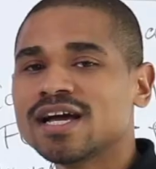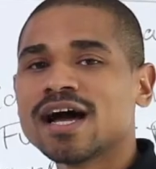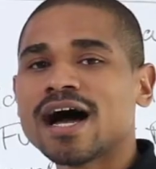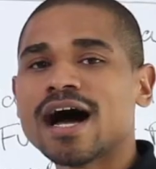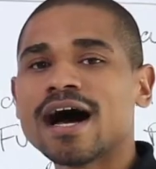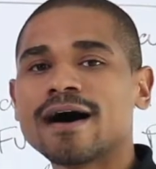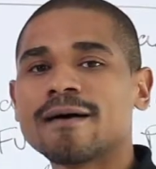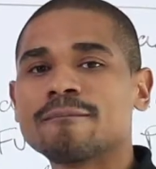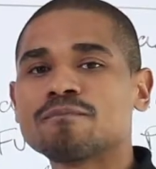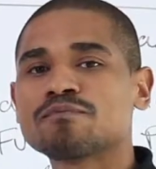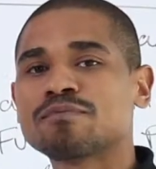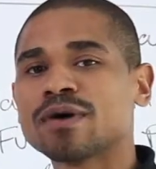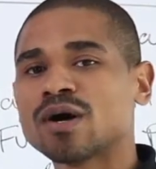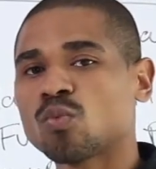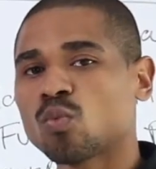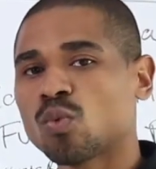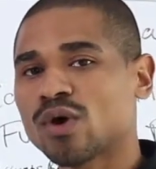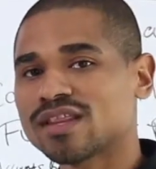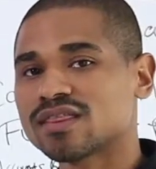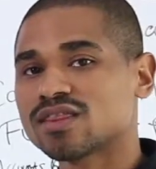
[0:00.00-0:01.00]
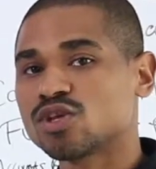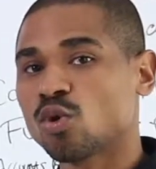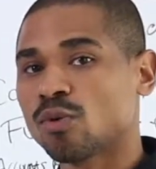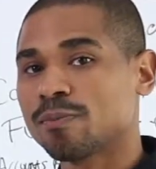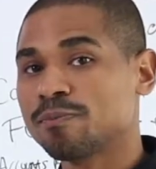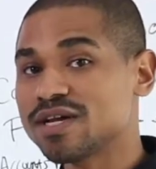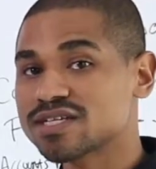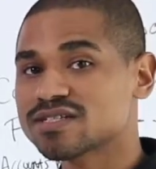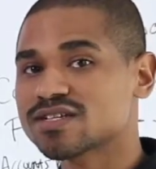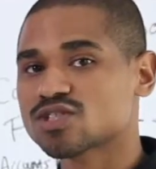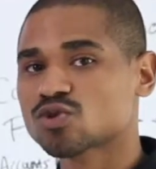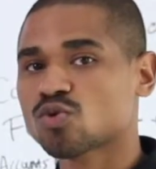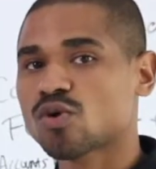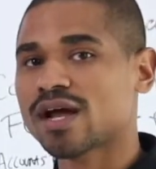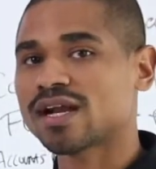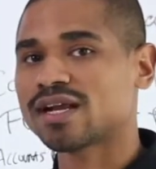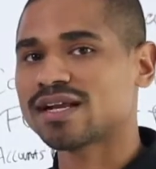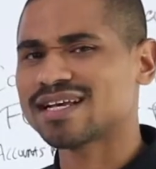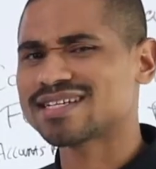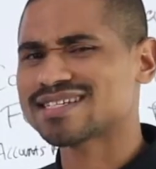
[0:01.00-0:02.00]
But with your business
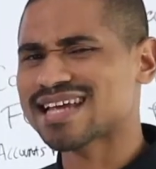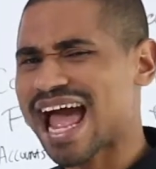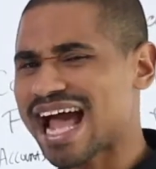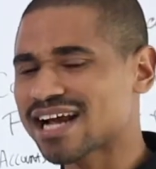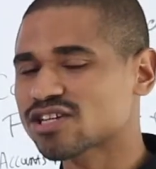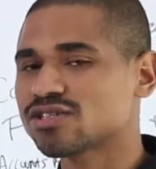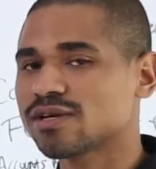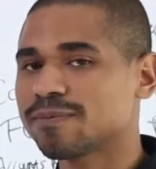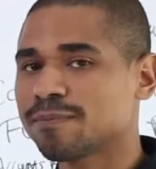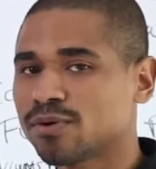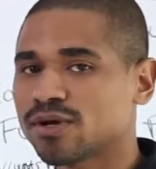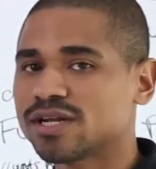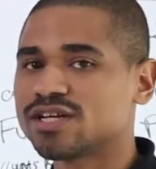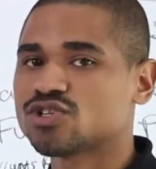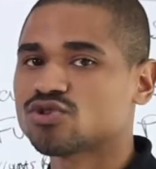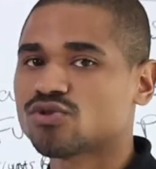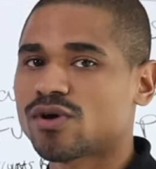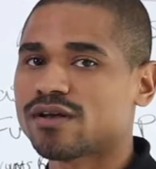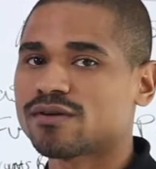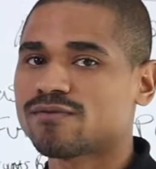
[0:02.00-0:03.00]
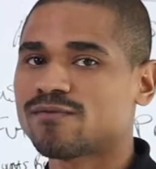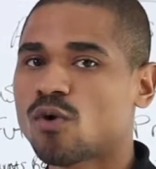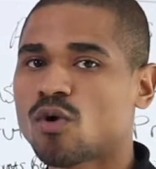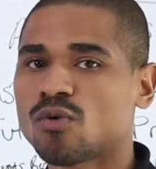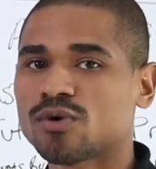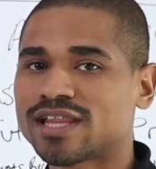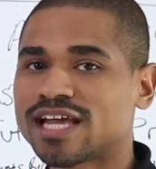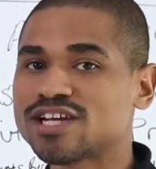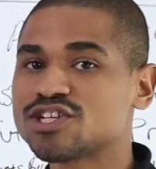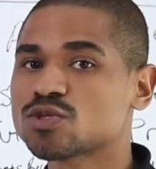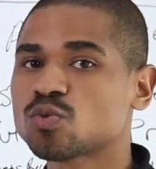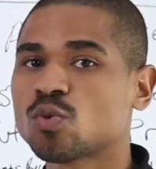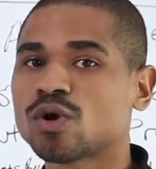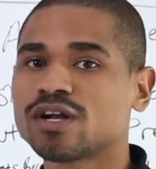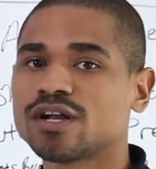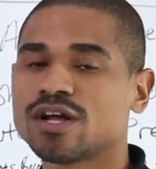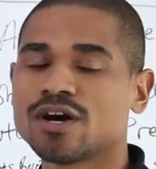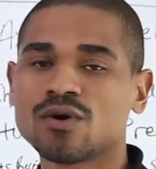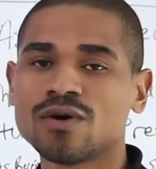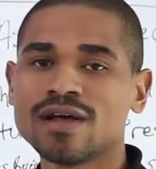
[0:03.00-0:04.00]
credit, it's actually pretty straightforward. They just want to
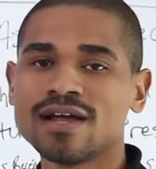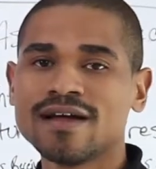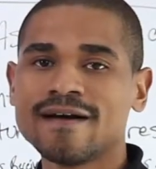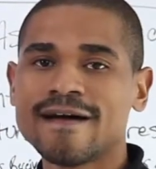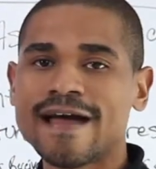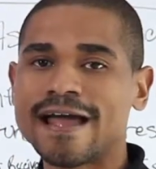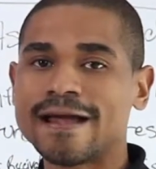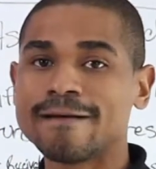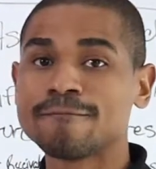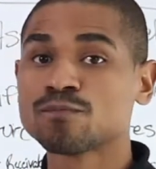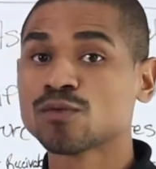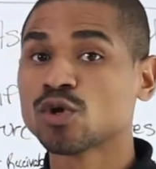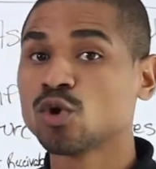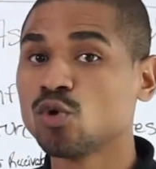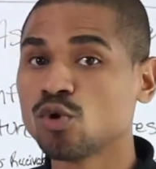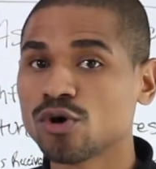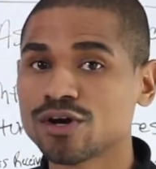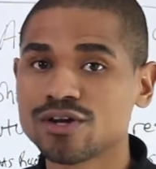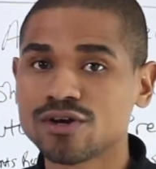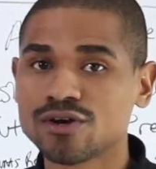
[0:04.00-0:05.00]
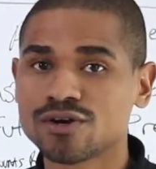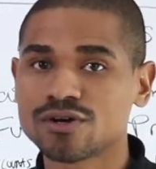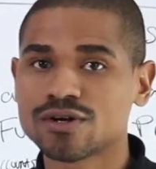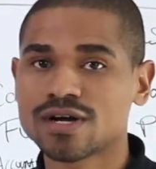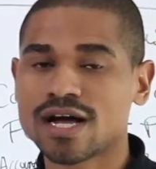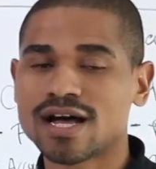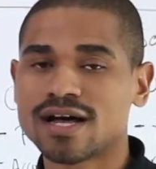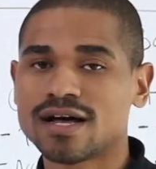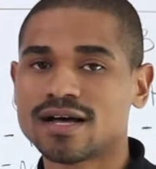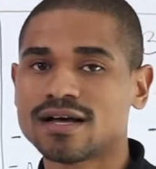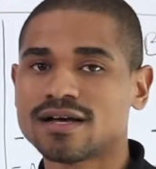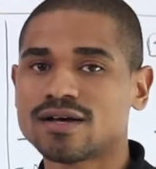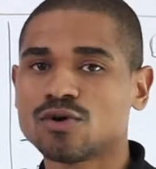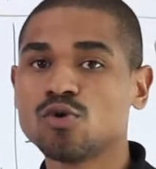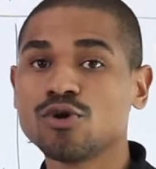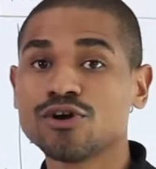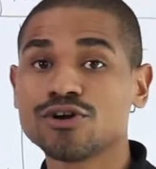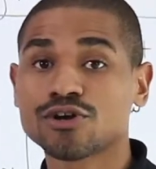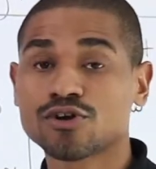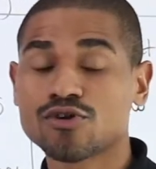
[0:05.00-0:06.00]
know, hey, who are
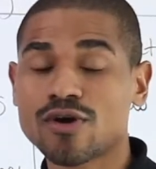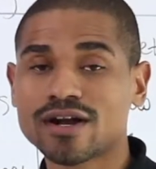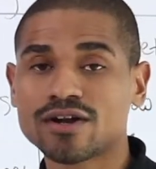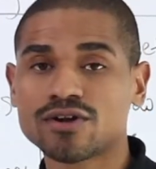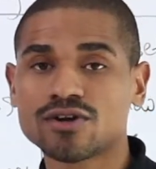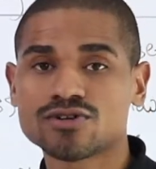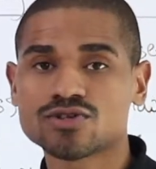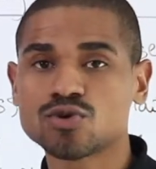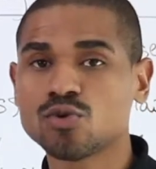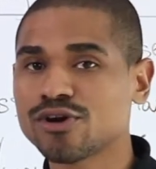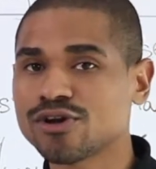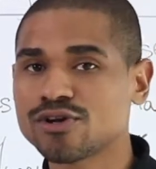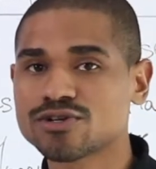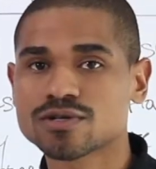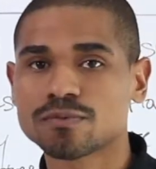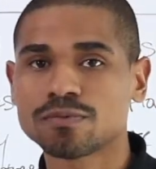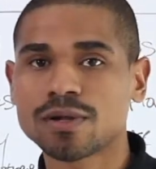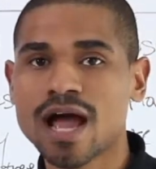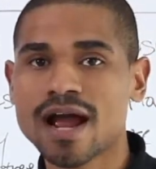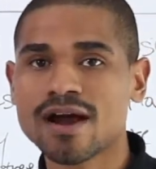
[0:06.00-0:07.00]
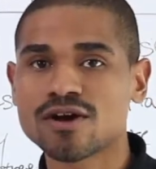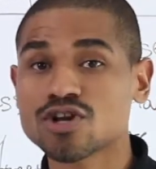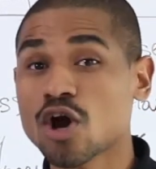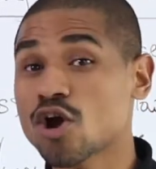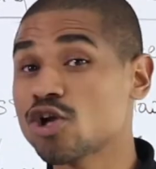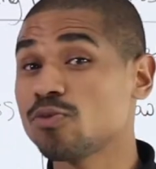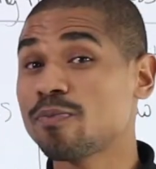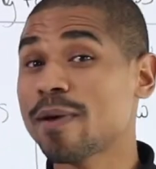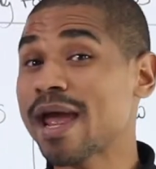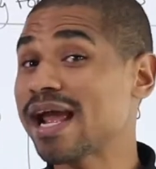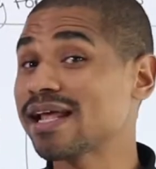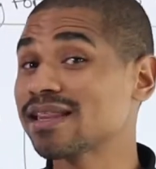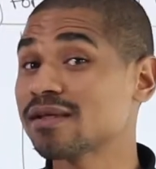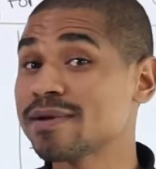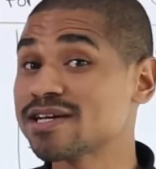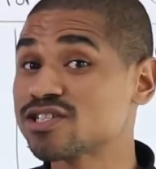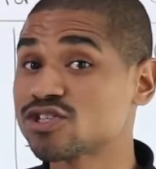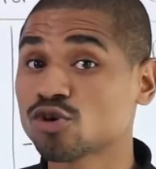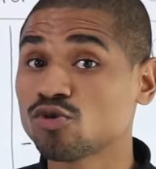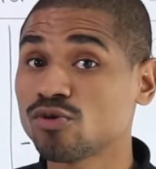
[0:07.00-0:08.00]
your creditors? Who are your suppliers? Are you paying them
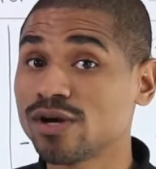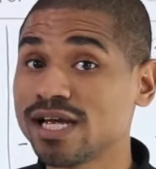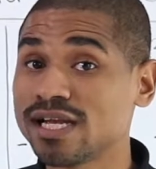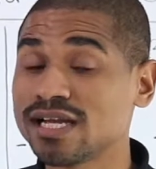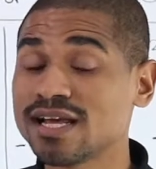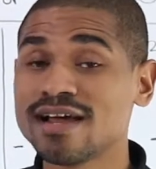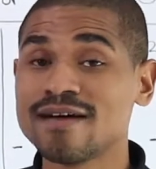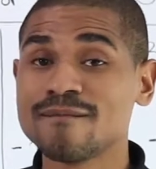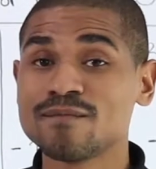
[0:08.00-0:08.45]
as agreed?